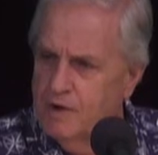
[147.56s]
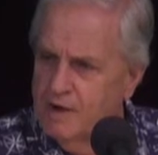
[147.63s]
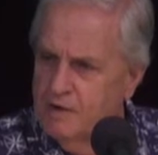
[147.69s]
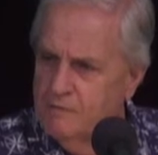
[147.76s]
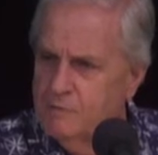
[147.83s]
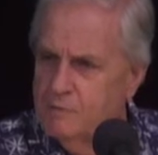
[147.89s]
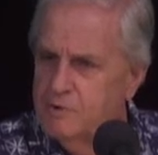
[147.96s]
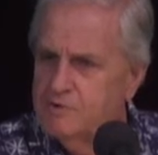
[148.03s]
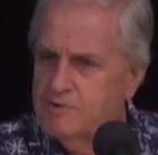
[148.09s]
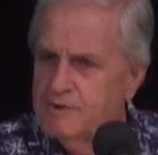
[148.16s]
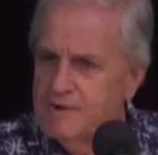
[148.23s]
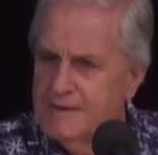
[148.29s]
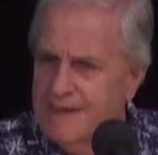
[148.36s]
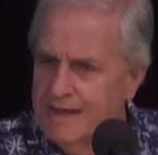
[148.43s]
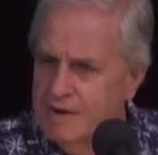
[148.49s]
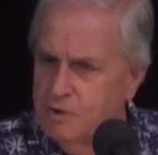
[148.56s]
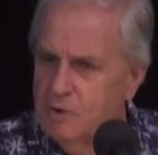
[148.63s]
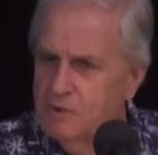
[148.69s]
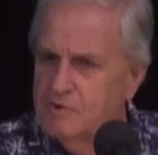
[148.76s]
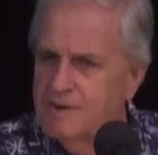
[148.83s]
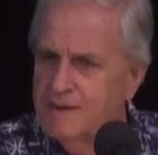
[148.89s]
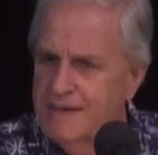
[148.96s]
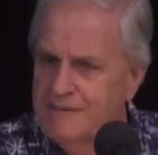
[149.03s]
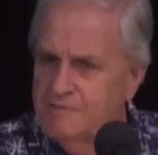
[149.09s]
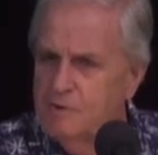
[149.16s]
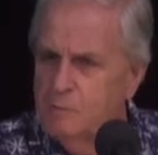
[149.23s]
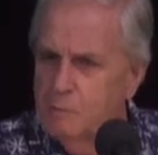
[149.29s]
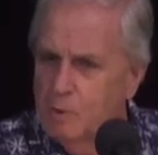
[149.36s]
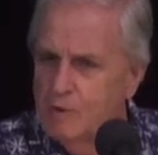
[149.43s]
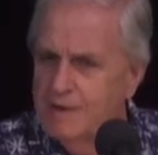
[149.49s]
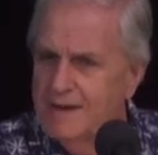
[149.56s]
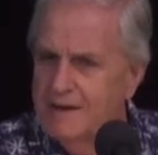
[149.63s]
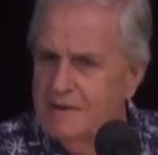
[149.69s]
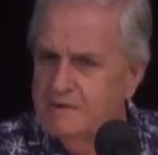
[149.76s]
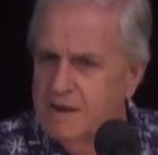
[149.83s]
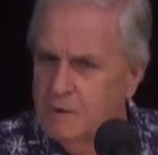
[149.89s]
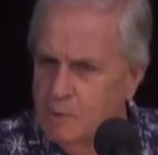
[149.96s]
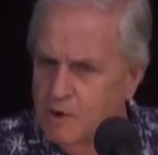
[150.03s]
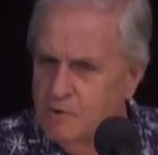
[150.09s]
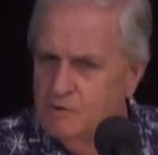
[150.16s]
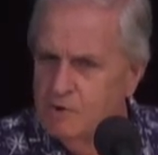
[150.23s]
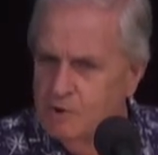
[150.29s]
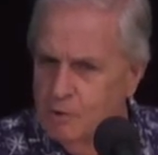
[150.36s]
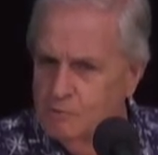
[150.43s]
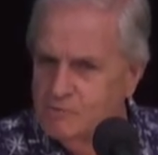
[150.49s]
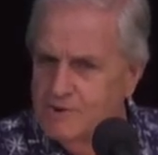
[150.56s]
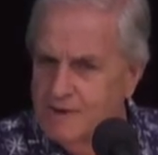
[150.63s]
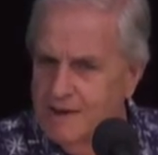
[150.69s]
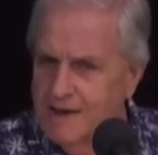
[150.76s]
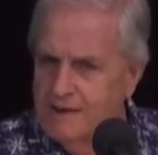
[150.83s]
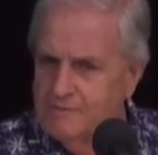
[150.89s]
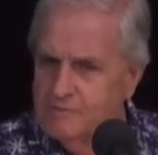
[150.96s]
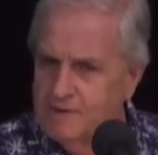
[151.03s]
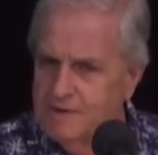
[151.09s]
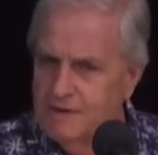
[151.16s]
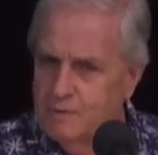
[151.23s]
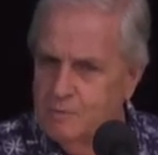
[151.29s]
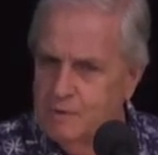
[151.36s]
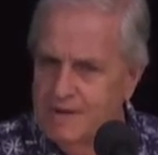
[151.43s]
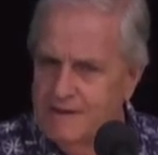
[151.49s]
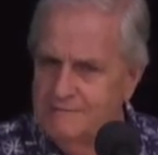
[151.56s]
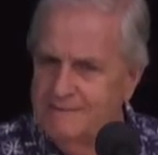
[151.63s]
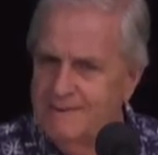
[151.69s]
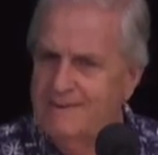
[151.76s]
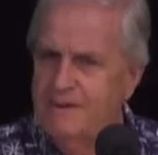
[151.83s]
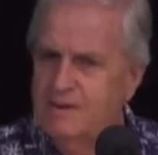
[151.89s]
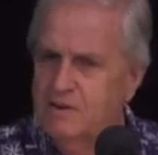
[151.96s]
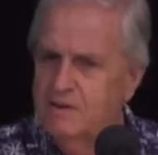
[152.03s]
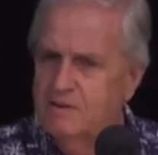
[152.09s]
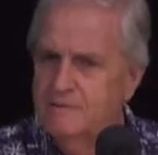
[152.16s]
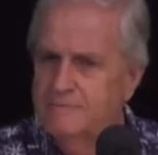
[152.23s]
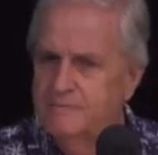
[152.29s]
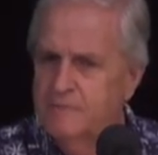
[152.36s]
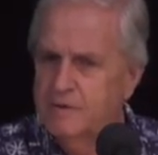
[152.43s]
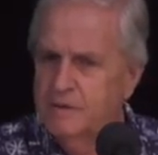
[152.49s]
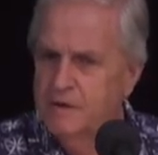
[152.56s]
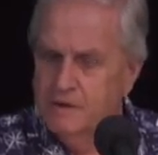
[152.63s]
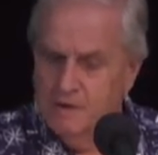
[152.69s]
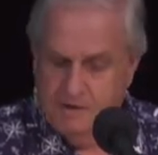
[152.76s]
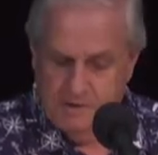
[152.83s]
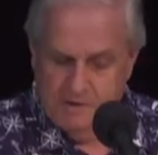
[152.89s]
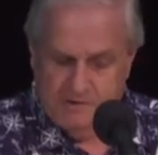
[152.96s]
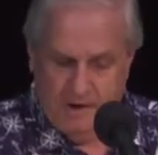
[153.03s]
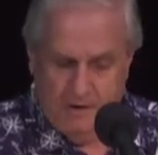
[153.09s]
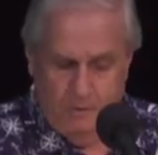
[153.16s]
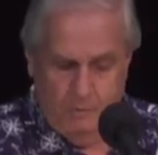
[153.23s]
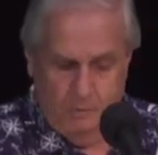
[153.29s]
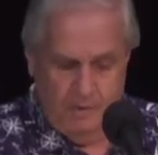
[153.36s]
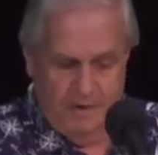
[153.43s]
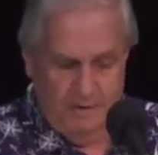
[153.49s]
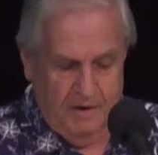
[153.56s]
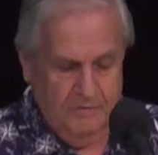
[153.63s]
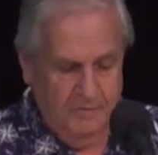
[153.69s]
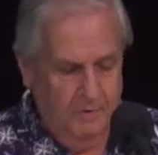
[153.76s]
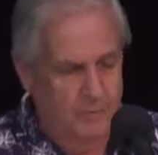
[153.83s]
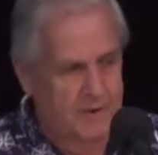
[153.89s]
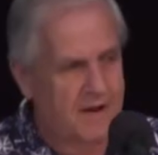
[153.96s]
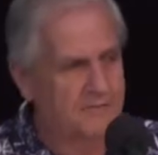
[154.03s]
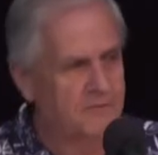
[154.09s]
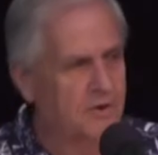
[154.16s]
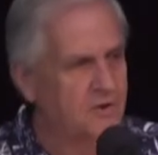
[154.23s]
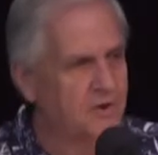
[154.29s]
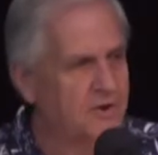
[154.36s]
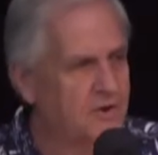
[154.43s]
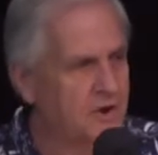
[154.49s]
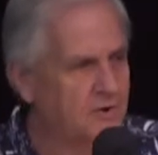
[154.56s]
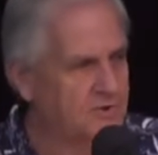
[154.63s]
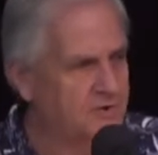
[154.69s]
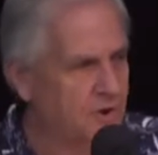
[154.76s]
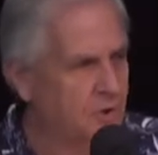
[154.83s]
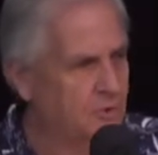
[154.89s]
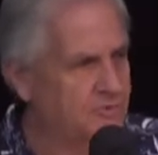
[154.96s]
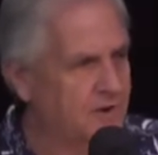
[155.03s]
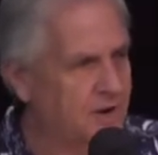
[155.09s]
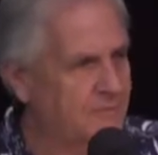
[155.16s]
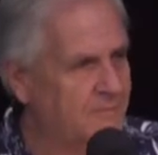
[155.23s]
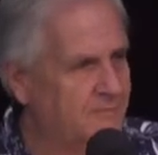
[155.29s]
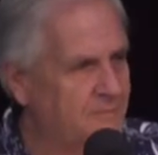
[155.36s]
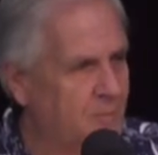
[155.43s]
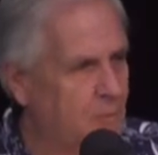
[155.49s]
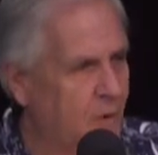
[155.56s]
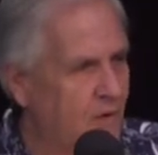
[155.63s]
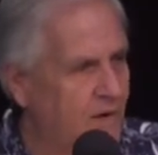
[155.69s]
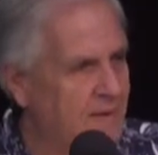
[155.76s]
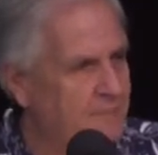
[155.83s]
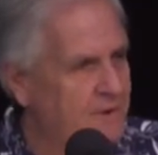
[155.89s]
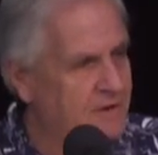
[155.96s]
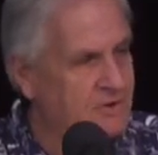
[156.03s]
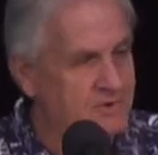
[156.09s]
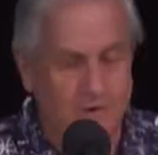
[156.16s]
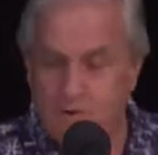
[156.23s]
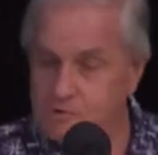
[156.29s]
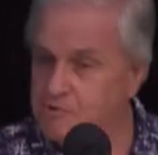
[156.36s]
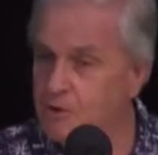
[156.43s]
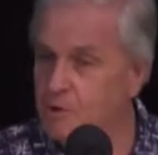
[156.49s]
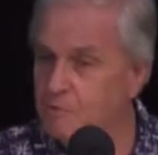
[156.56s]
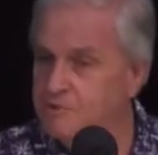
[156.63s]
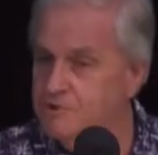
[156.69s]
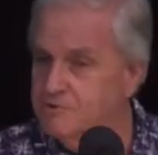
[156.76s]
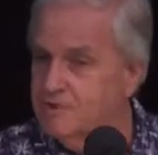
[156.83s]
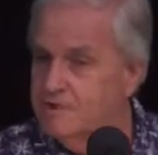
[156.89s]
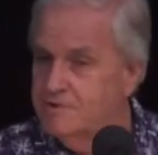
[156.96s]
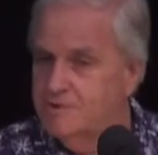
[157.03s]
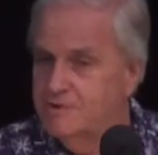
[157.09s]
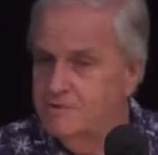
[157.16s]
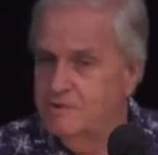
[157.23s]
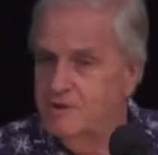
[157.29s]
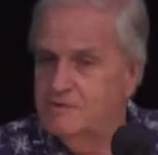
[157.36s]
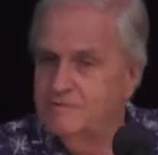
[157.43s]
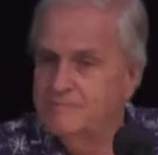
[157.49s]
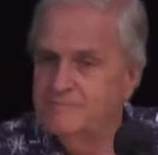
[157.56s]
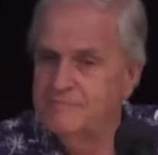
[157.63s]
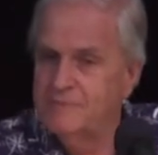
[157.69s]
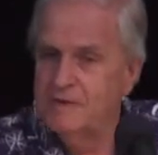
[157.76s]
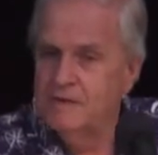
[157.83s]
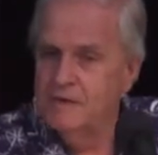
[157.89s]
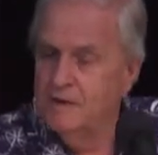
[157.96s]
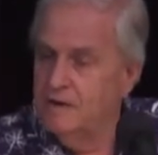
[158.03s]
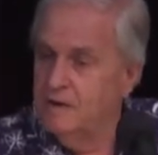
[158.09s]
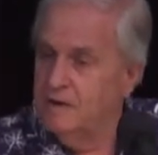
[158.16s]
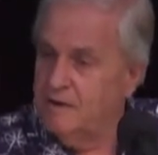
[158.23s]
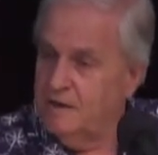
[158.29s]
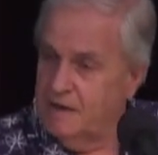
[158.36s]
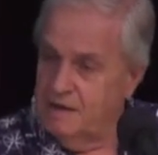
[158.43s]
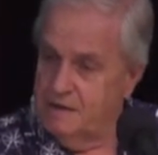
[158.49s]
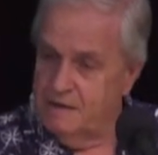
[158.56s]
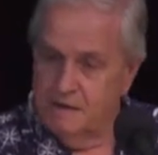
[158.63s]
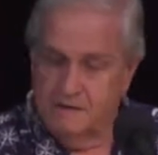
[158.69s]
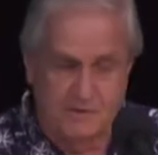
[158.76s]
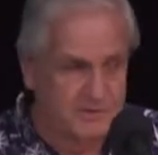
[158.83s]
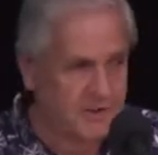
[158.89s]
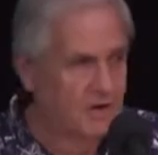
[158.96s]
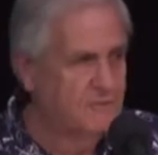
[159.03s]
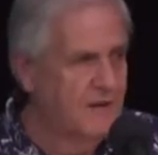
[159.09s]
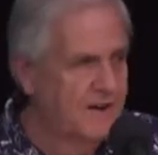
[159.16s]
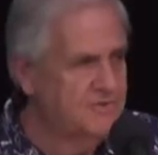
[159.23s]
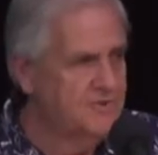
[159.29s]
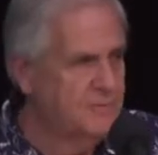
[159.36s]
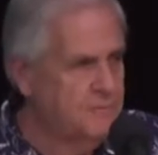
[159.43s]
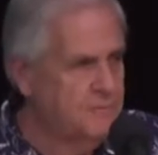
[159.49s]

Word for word: over us cannot even work out their own culture? They have to keep reinventing it. So we, I thought we'd have a look at God's culture. But why? Because God's culture is consistent. The salvation